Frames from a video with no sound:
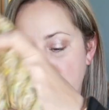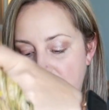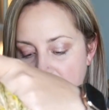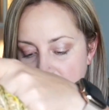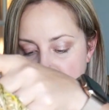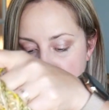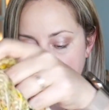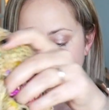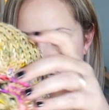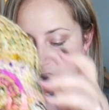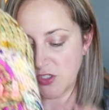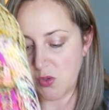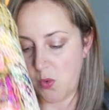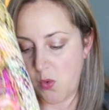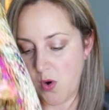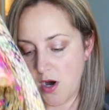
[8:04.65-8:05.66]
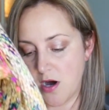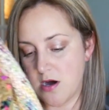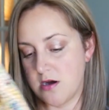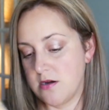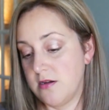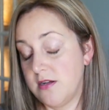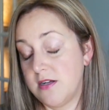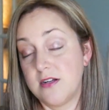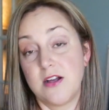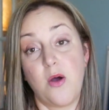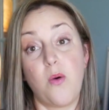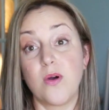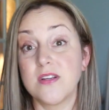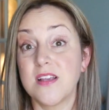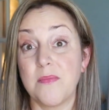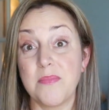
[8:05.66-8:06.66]
colors or
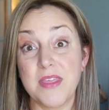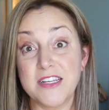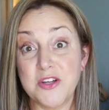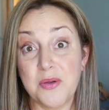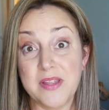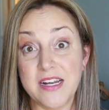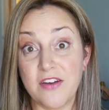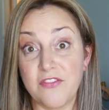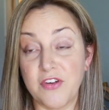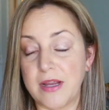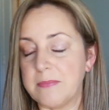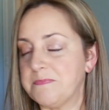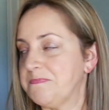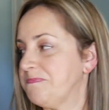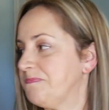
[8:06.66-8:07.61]
something totally different.